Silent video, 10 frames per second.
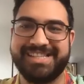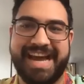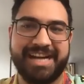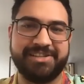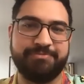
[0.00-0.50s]
He is an
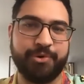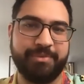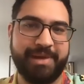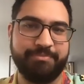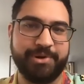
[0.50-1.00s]
active
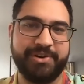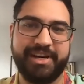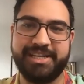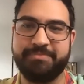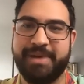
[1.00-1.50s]
board member,
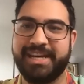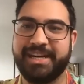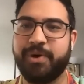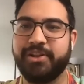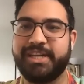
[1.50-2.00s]
independent
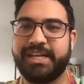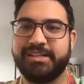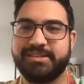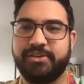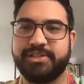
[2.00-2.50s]
quality
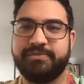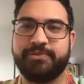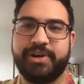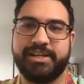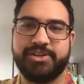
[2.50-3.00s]
consultant
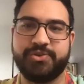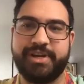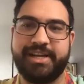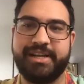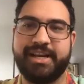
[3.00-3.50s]
for
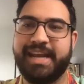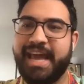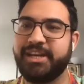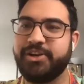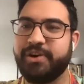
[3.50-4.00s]
industry, an
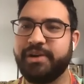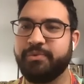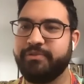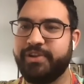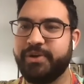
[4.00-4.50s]
editor and
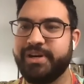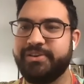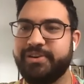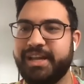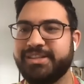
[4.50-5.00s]

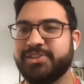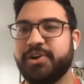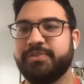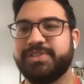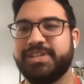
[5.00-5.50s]
reviewer, and
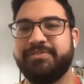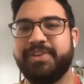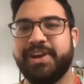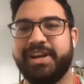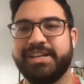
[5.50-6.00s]
serves in
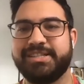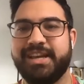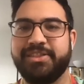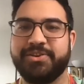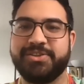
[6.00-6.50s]
various
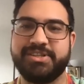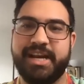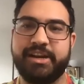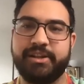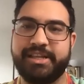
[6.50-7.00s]
other
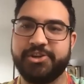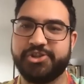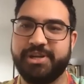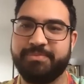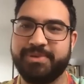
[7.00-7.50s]
societal
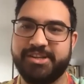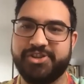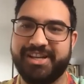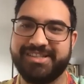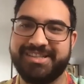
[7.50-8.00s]
leadership
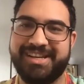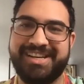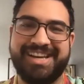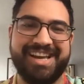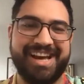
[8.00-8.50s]
positions.
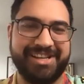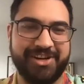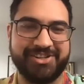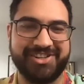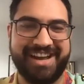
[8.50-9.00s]
Uh,
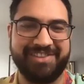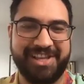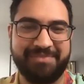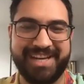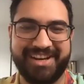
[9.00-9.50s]
Dr. Kevin
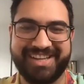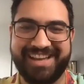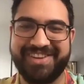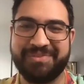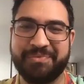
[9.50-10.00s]
Lobdell,
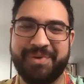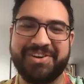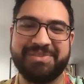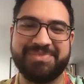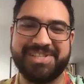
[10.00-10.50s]
Kevin,
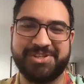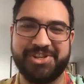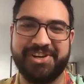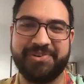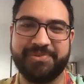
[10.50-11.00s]
welcome to the
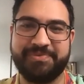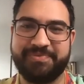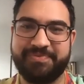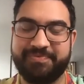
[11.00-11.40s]
show.